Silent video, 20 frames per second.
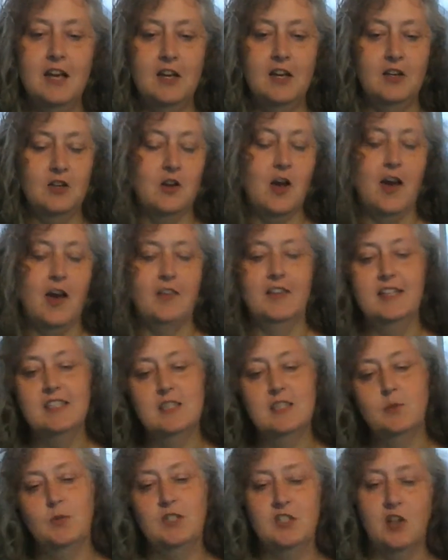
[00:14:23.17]
you know how they
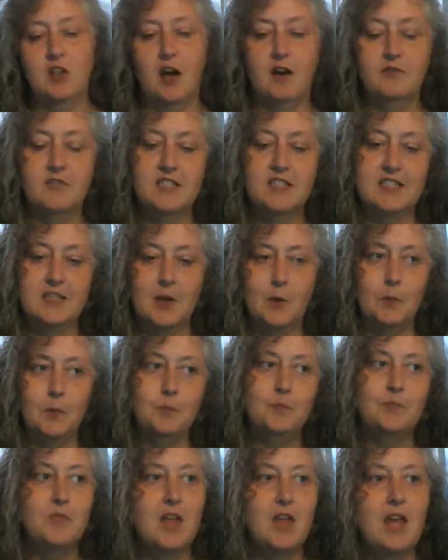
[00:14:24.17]
switch off. So
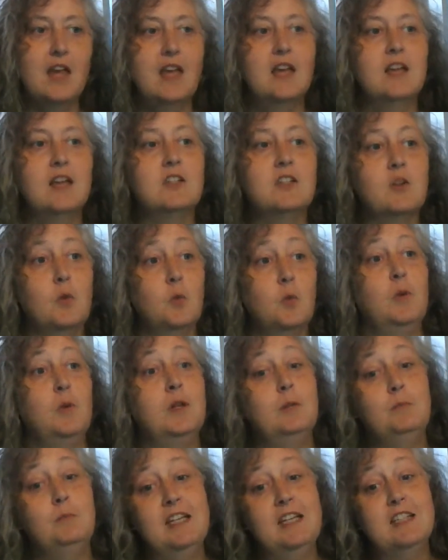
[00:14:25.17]
we'll
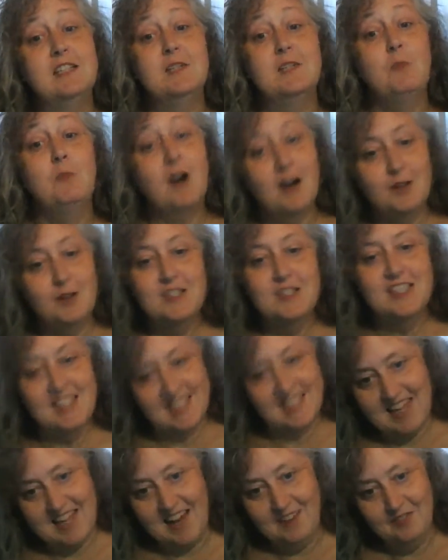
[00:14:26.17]
meet tomorrow's
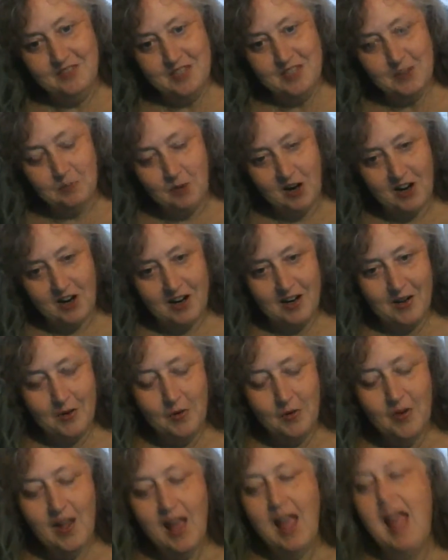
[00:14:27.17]
staff tomorrow,
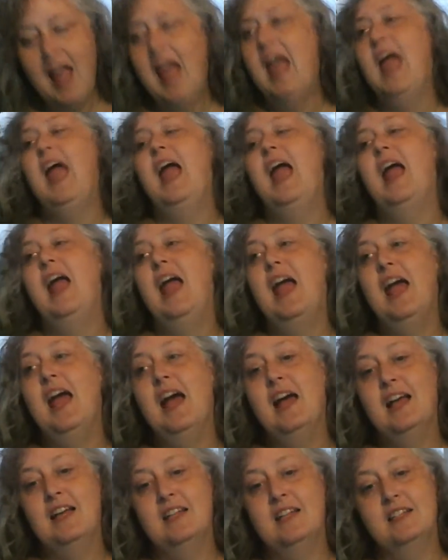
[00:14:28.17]

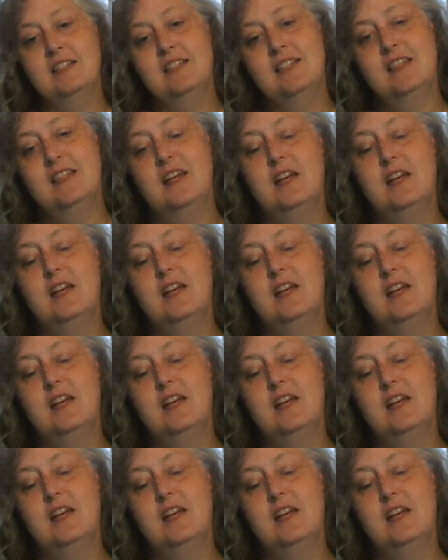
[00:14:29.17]
and